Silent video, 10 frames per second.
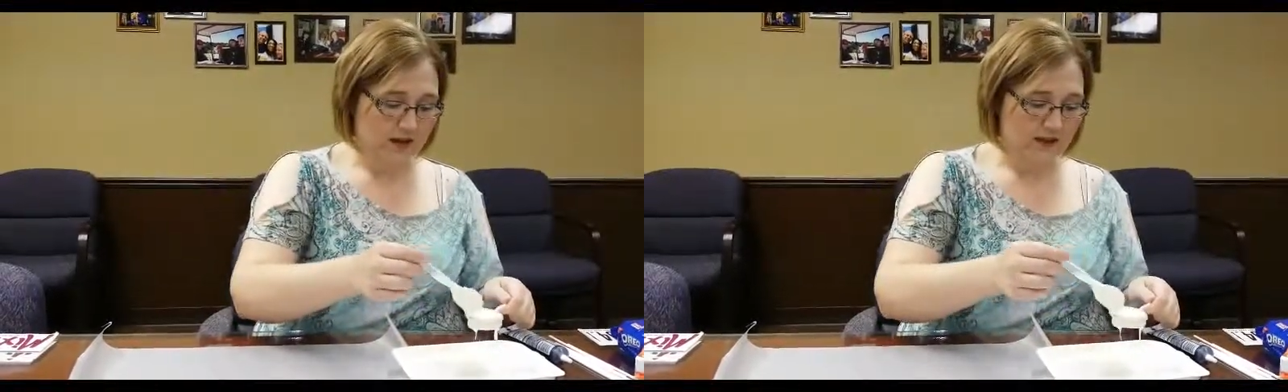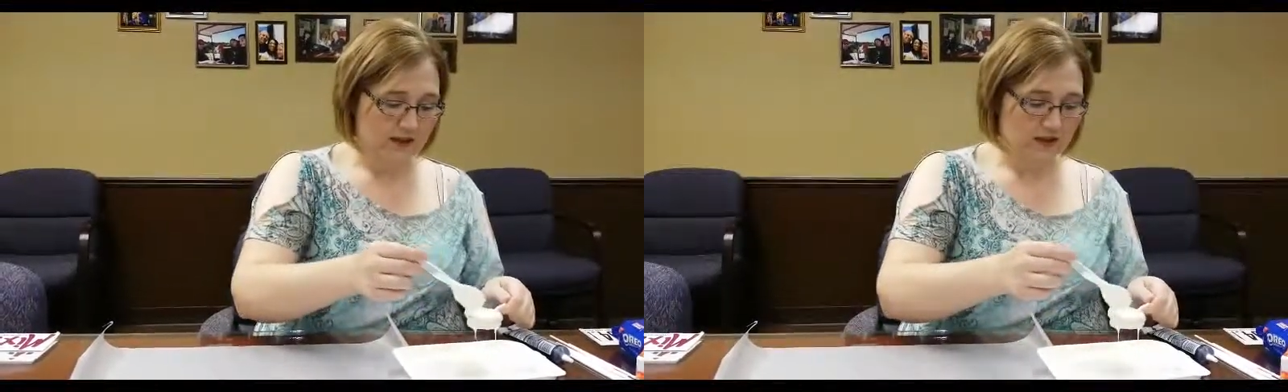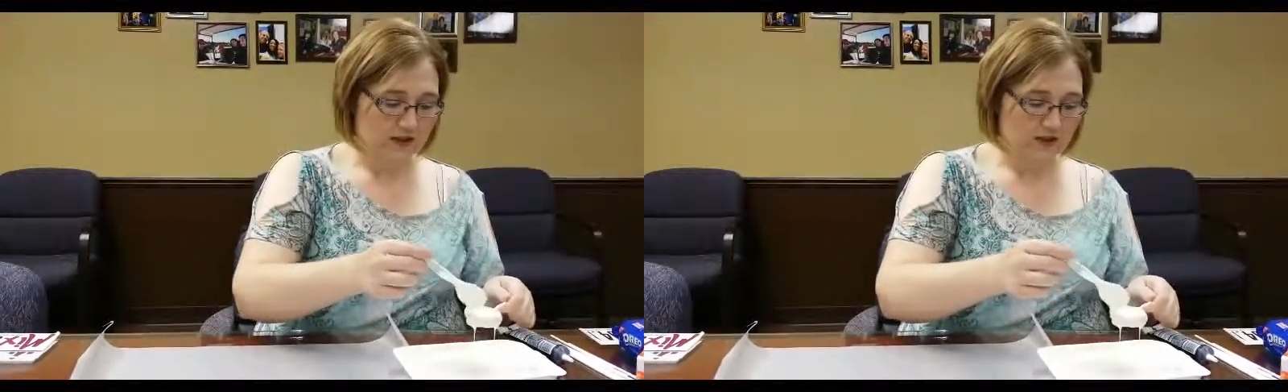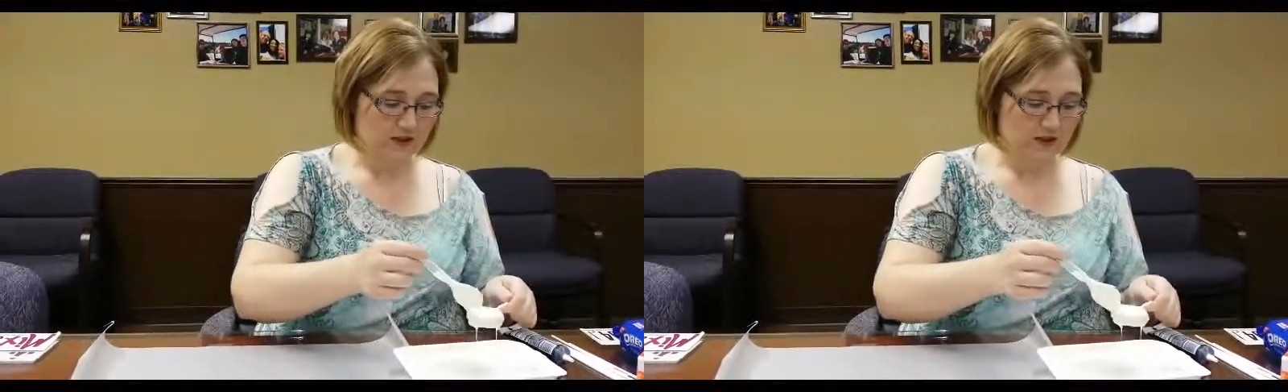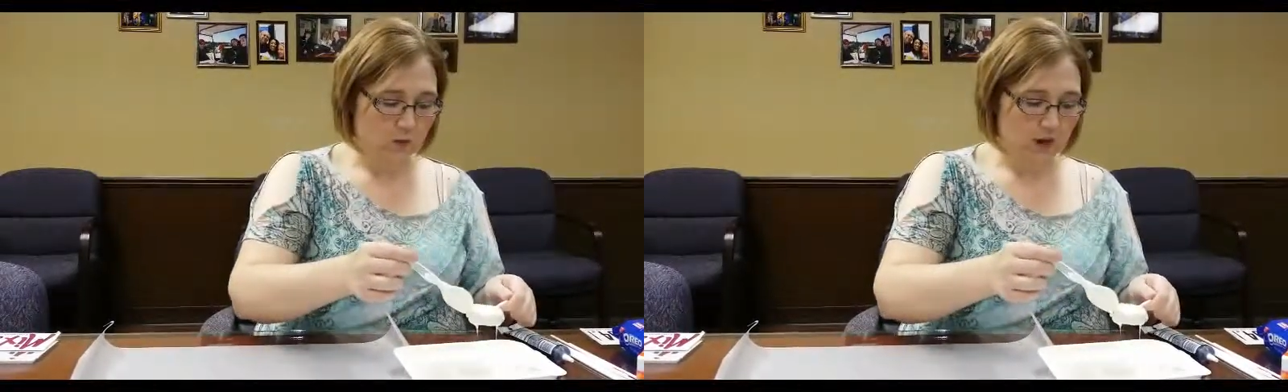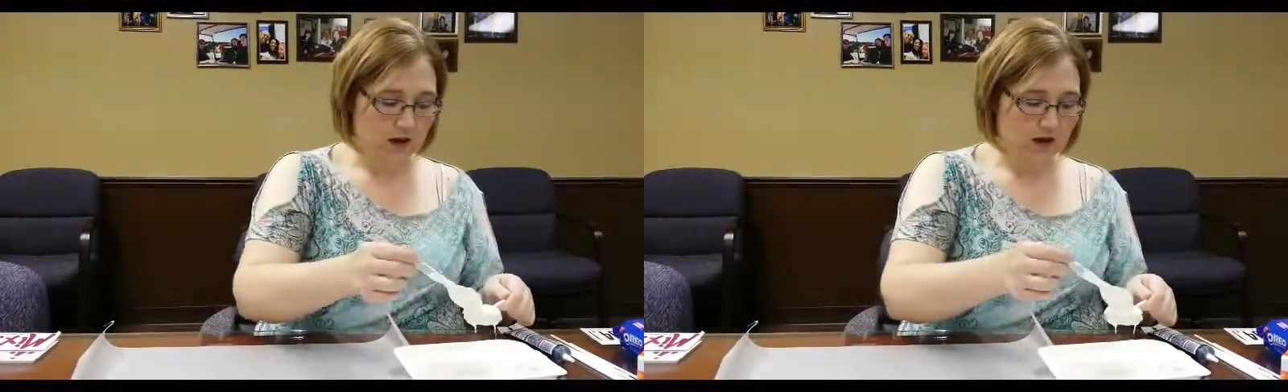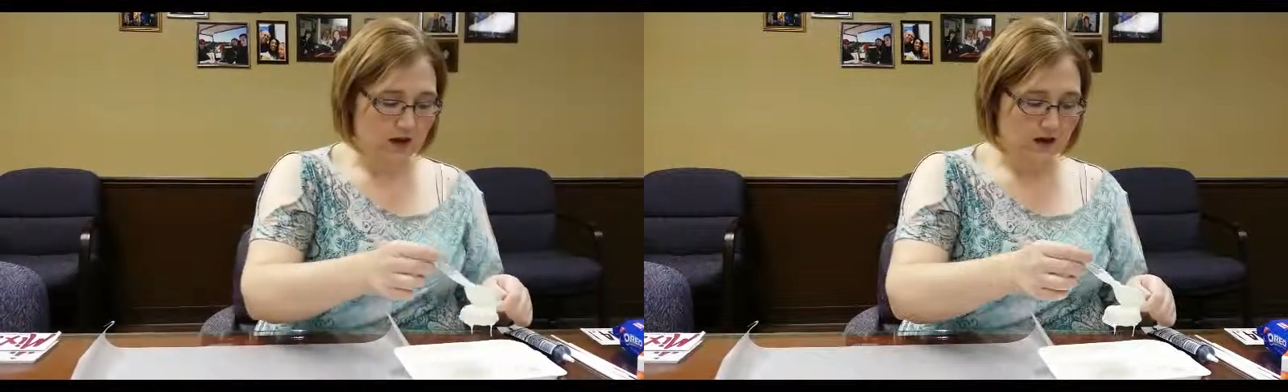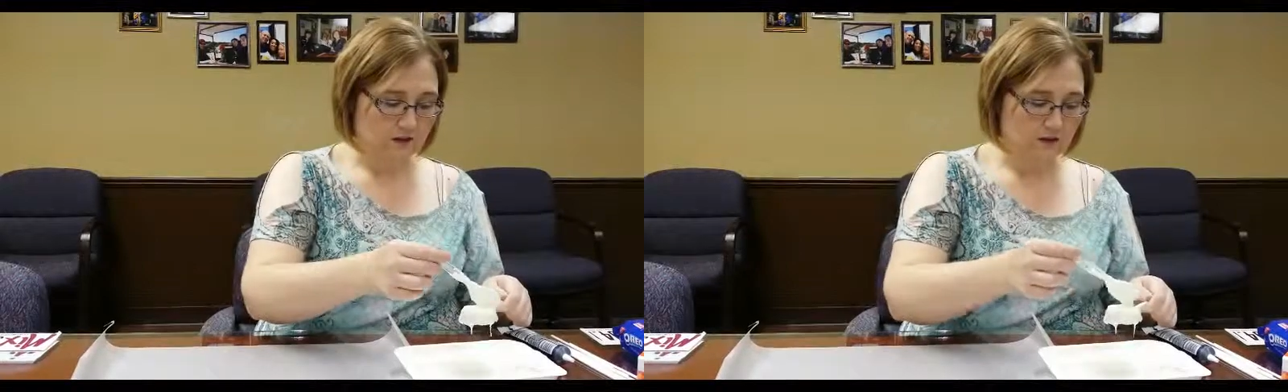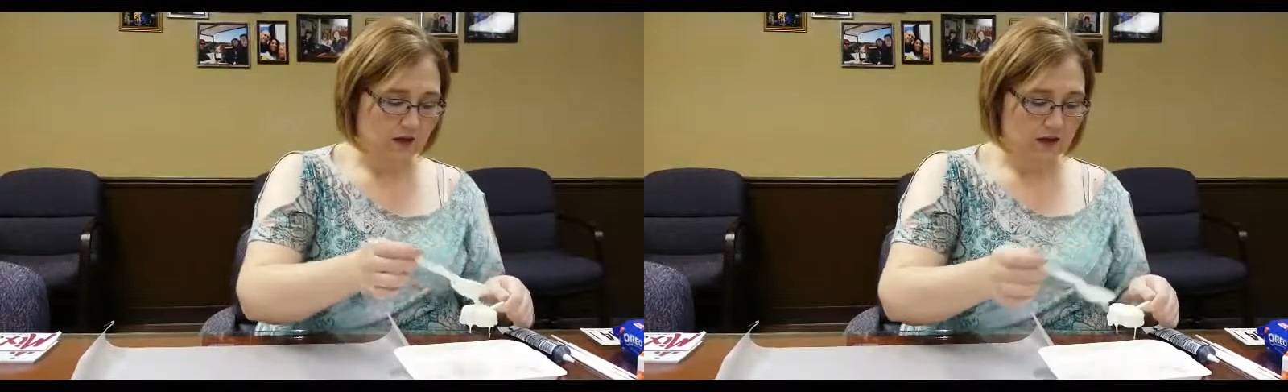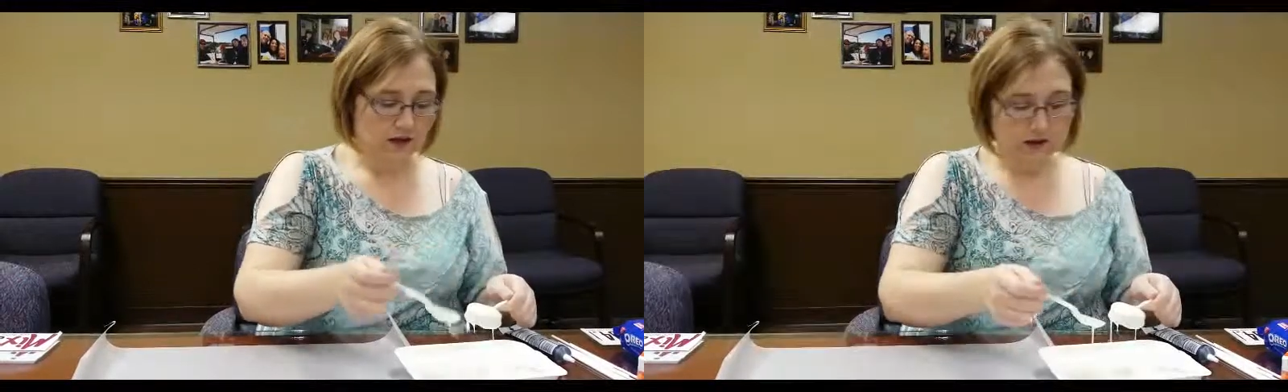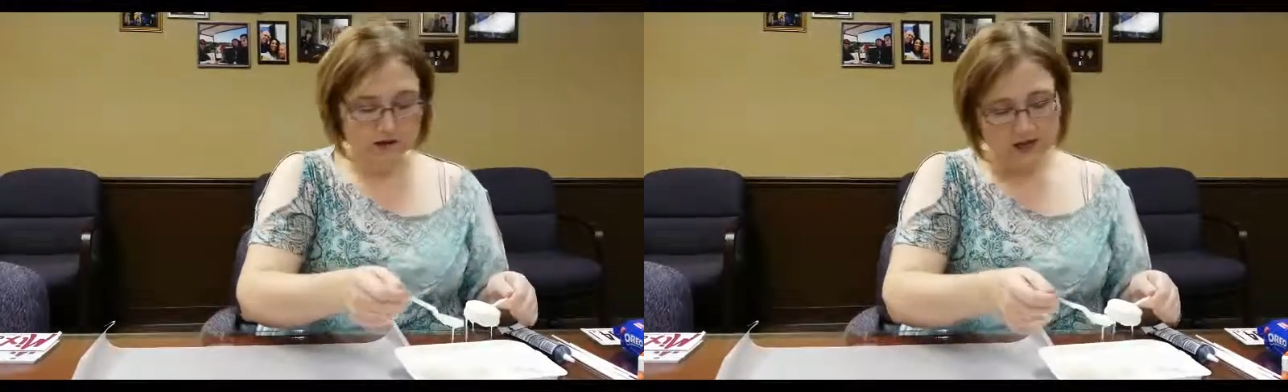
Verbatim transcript: and I think it's just the weight of the